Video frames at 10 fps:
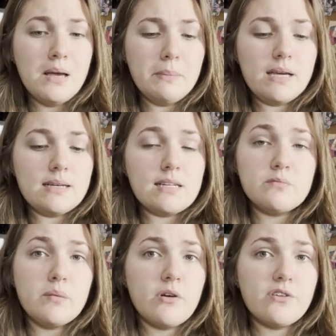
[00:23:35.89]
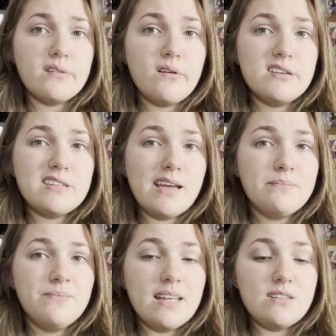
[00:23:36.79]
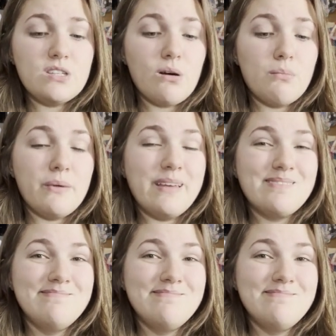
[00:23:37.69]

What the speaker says: because that's my brother-in-law's name, and so I'm like,